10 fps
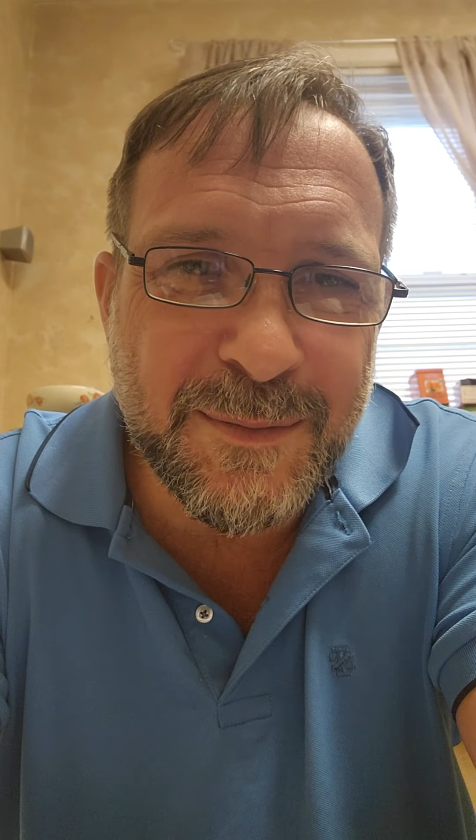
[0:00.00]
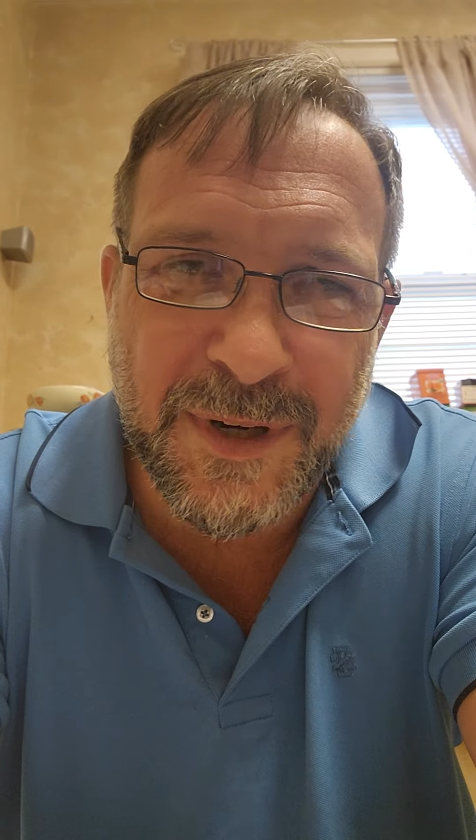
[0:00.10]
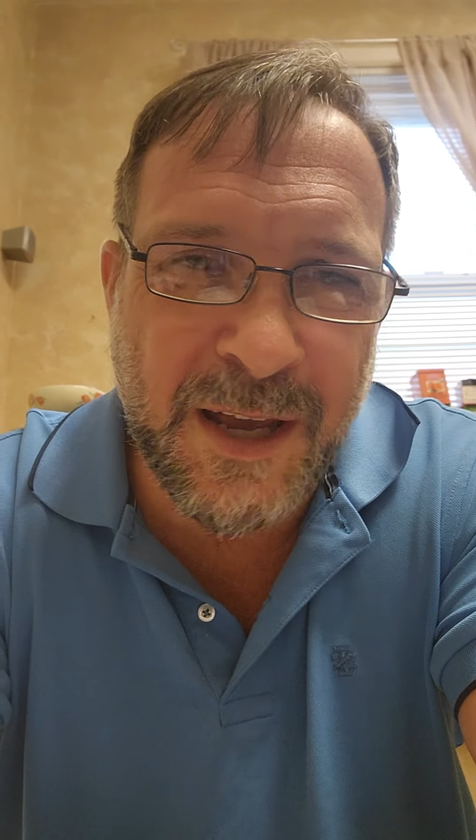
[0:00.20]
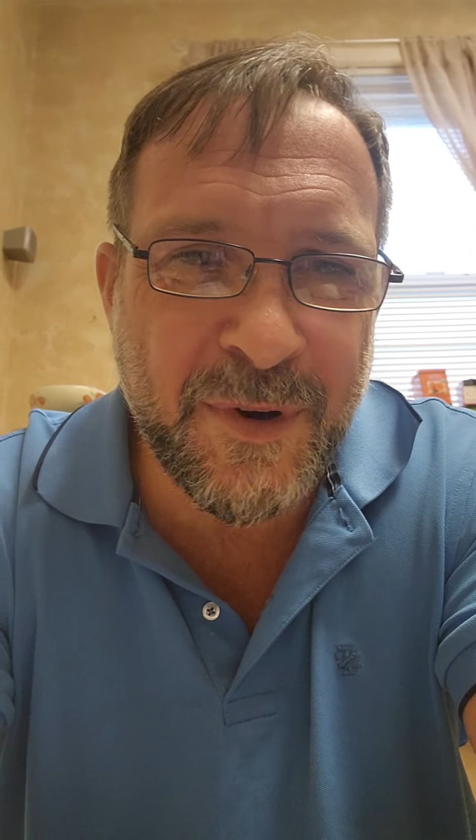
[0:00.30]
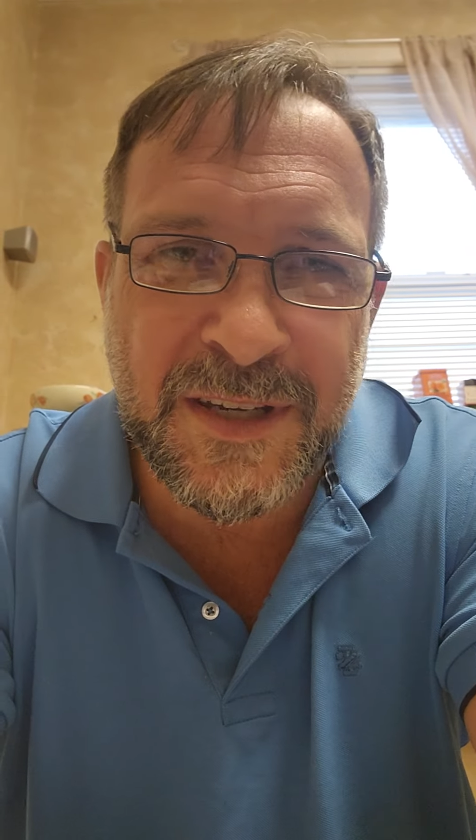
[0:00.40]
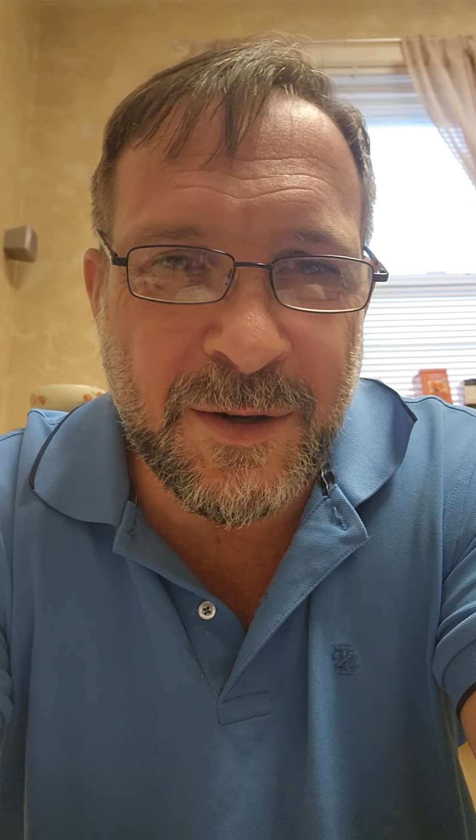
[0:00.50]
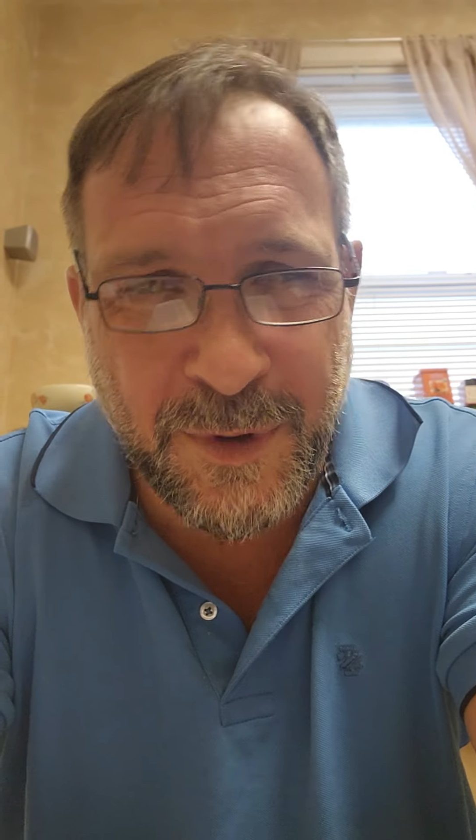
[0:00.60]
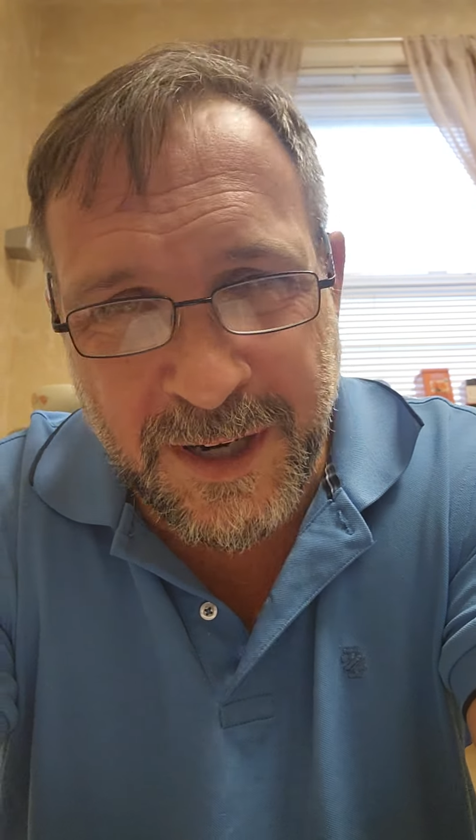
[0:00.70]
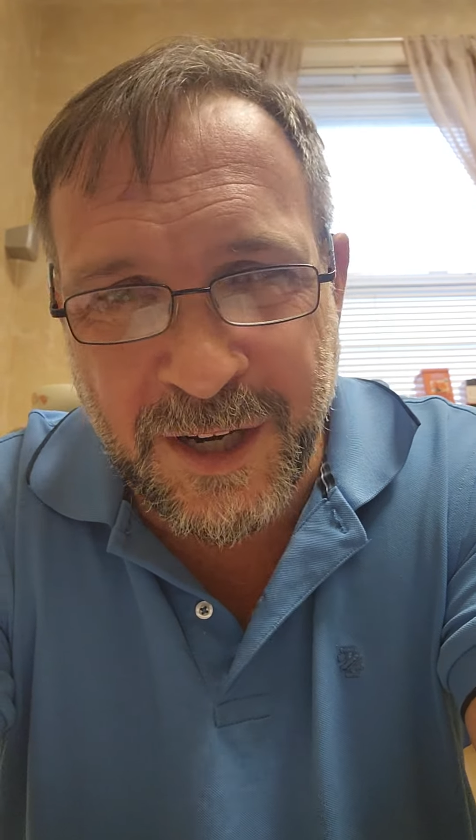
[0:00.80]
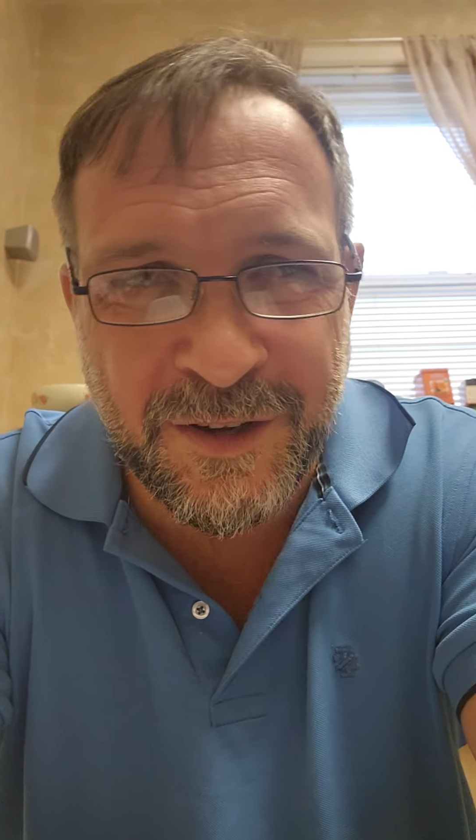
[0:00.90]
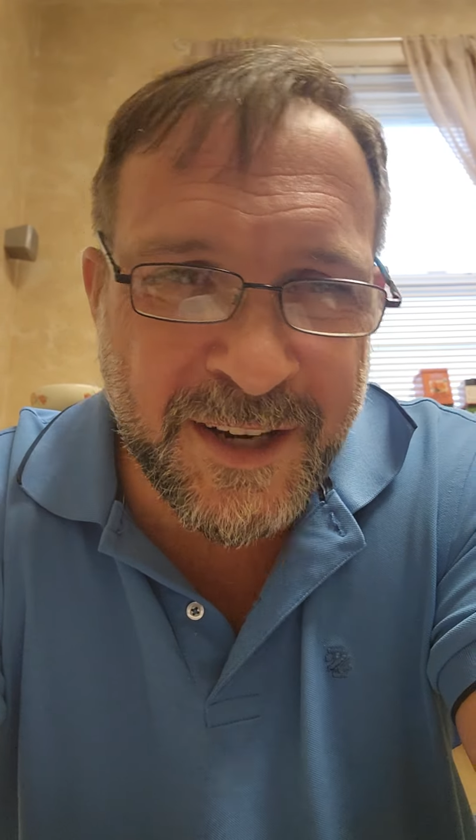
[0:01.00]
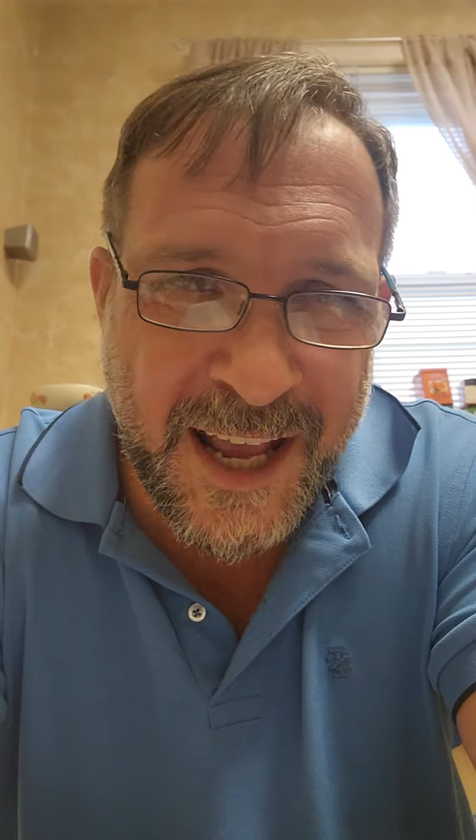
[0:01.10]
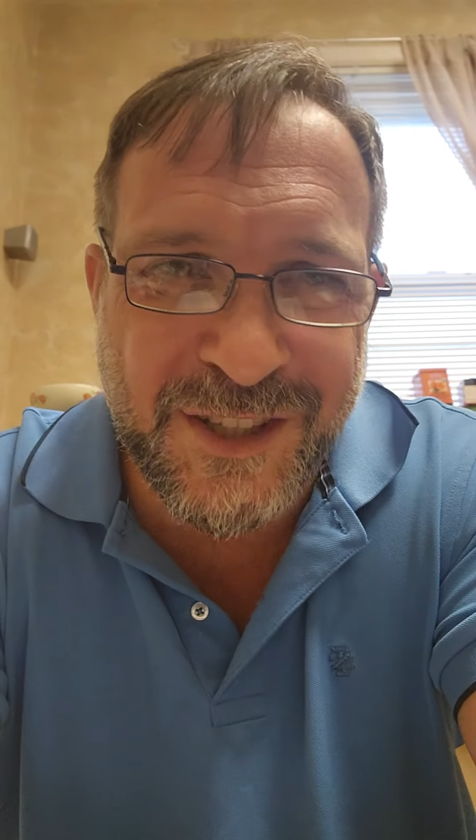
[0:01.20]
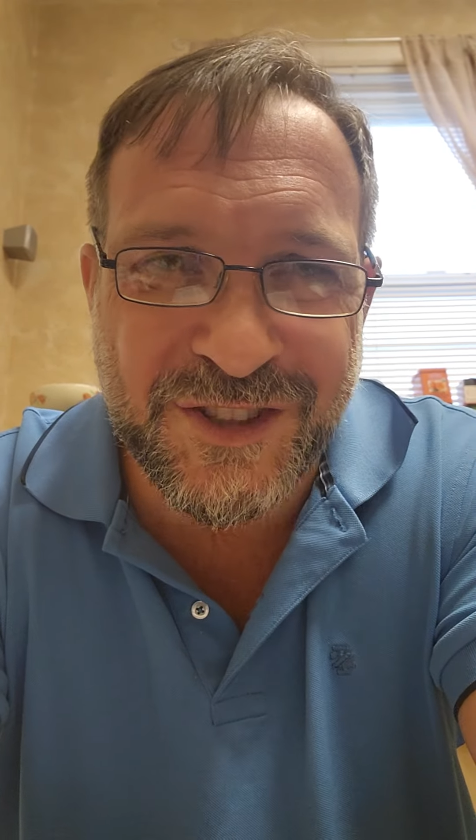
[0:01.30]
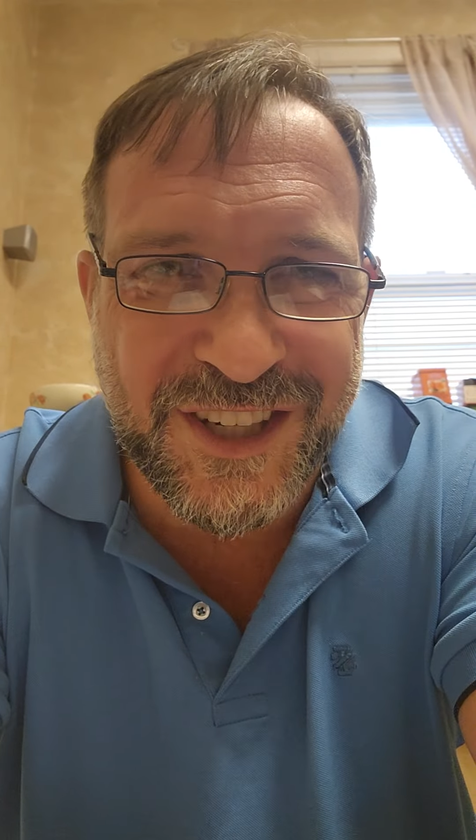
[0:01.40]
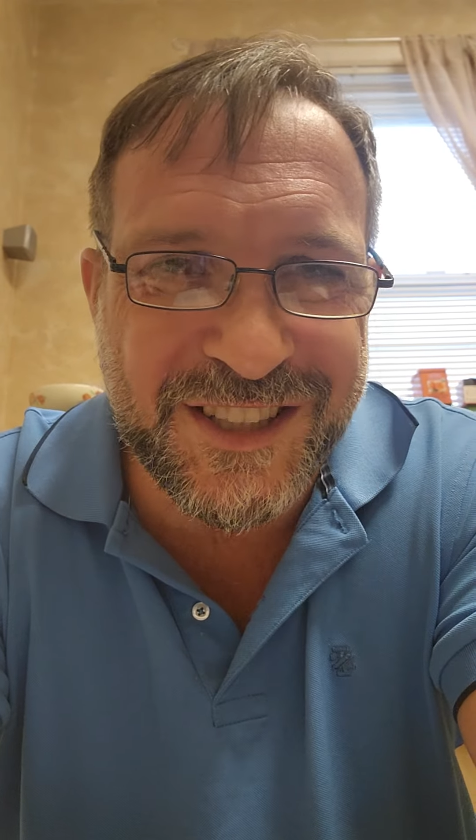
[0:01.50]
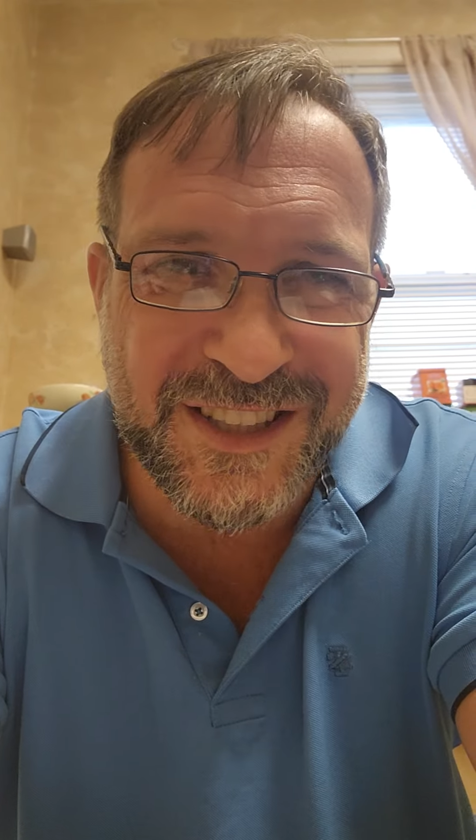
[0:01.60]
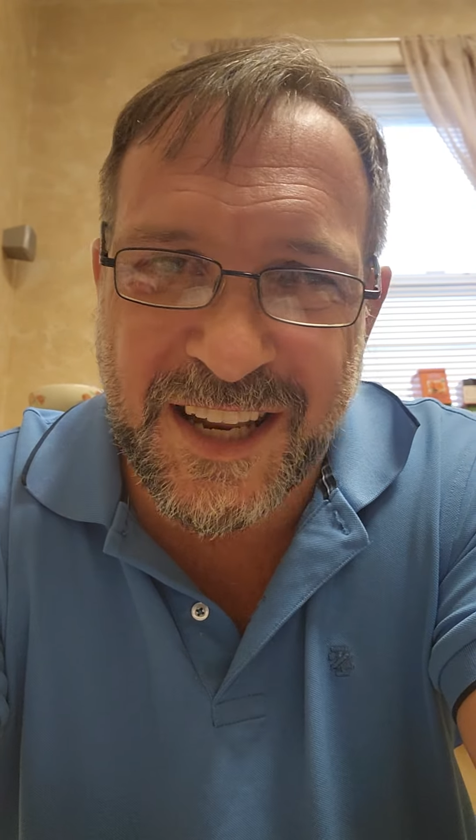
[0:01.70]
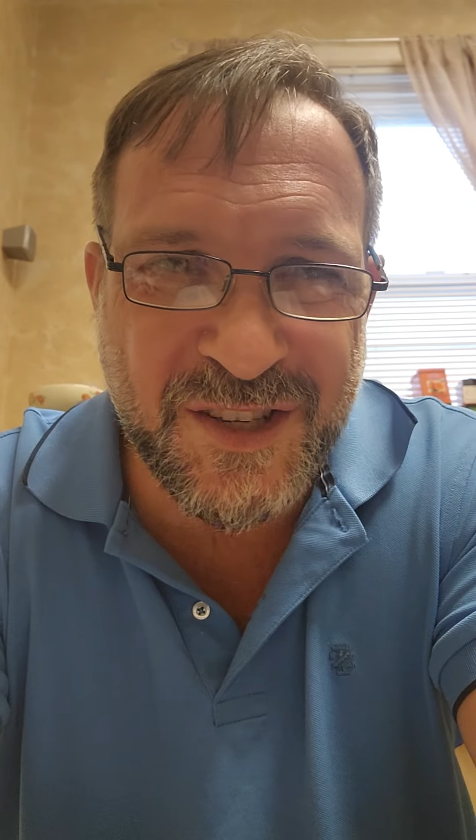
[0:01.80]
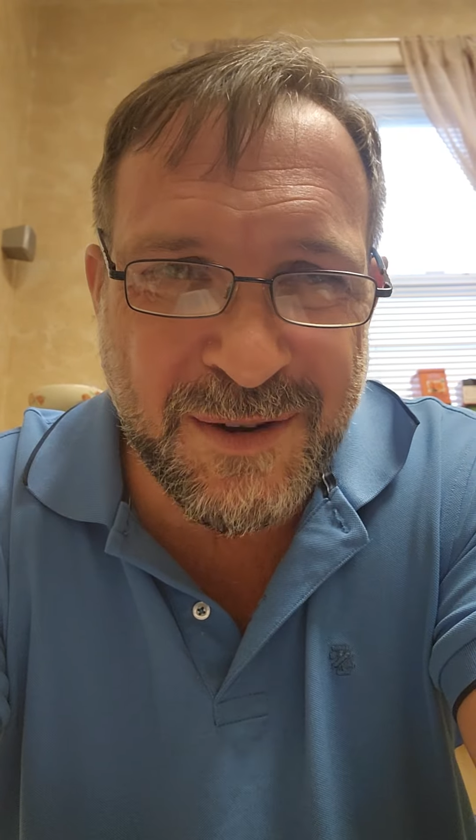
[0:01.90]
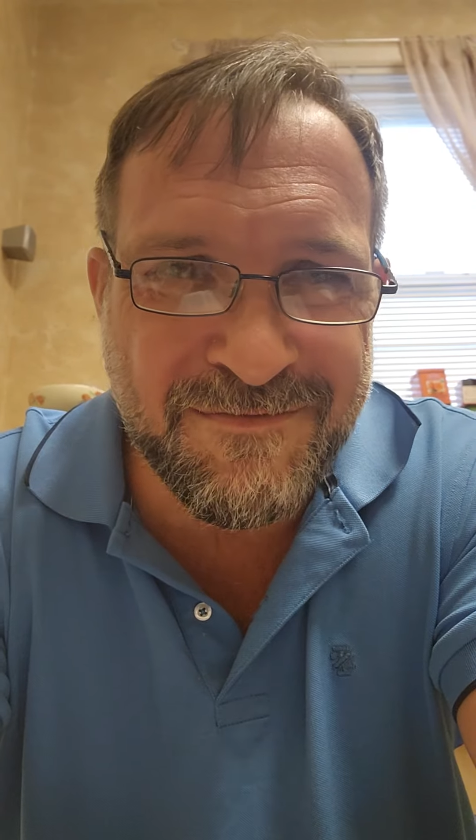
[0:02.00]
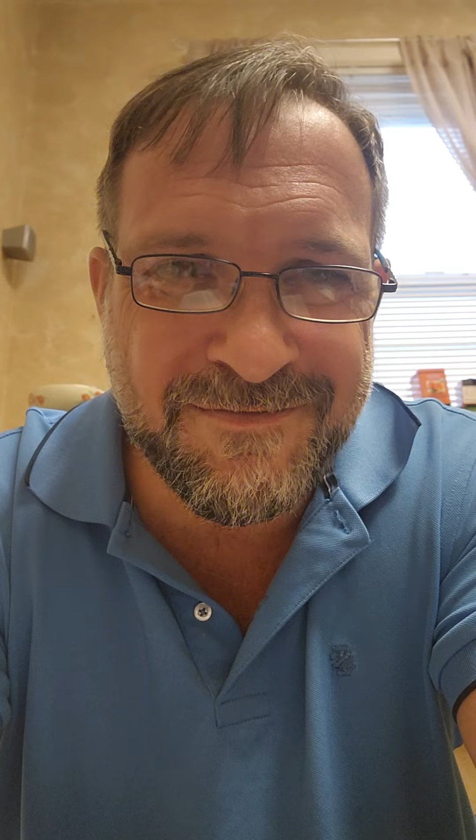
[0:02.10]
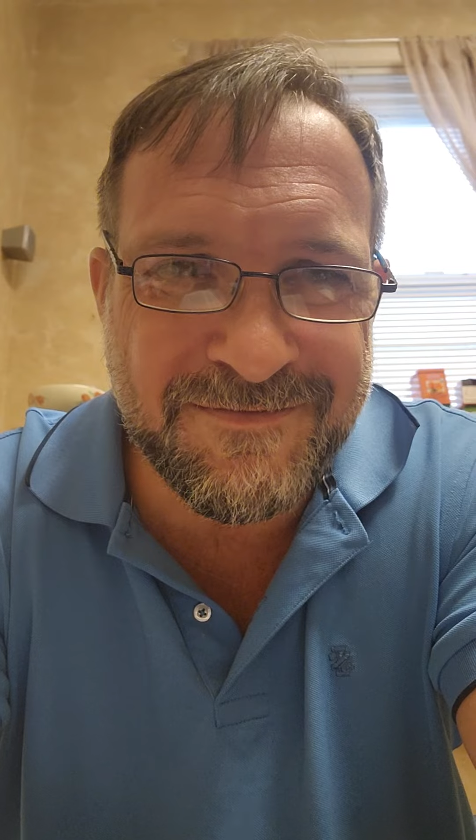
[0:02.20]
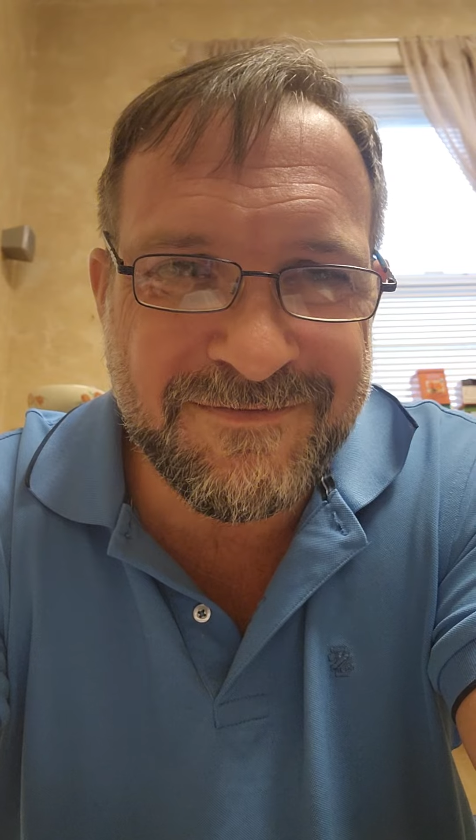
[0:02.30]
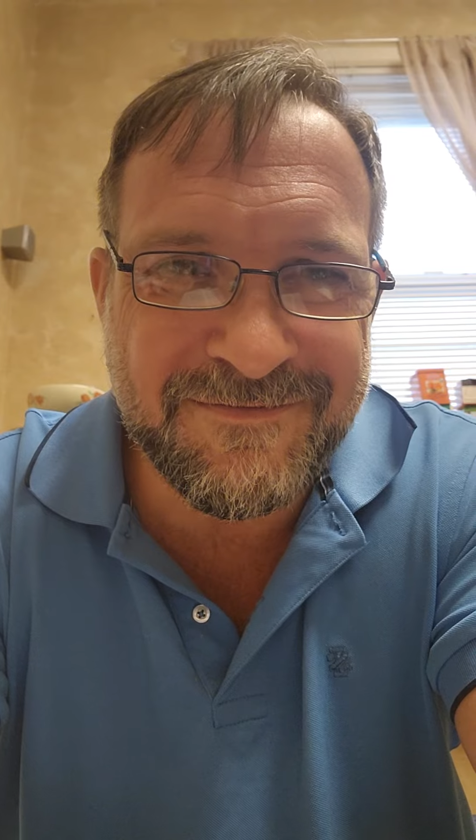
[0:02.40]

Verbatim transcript: Play it when you're working out your exercises at the gym.